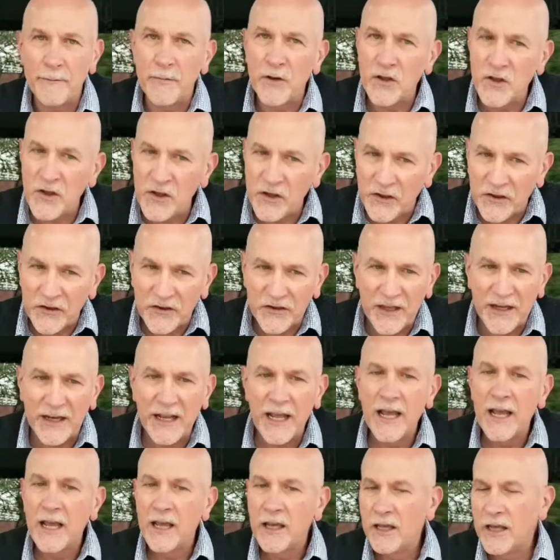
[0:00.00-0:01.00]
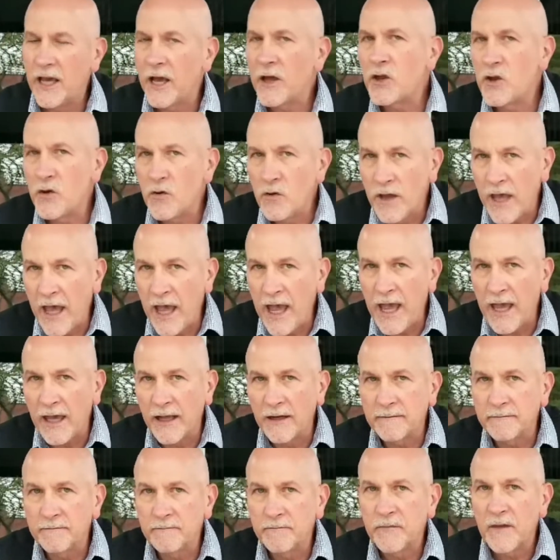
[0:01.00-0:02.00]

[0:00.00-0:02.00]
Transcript: But Jesus said, yes, you can.